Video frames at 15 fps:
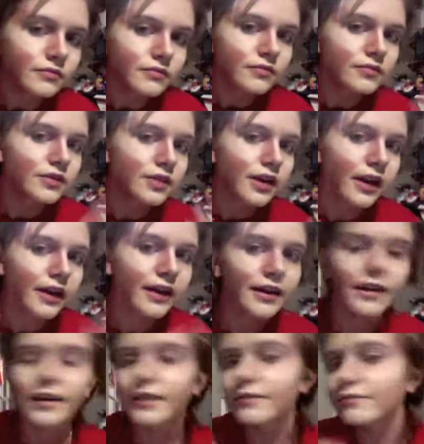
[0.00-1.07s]
You kind of get
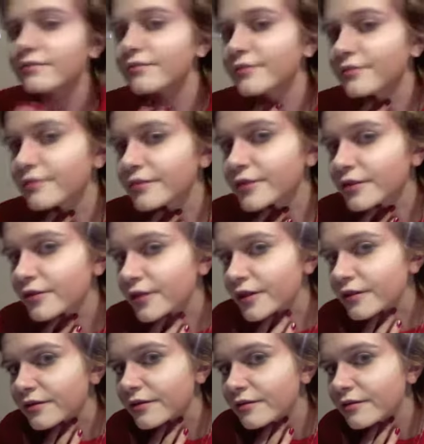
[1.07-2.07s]
it, sort of.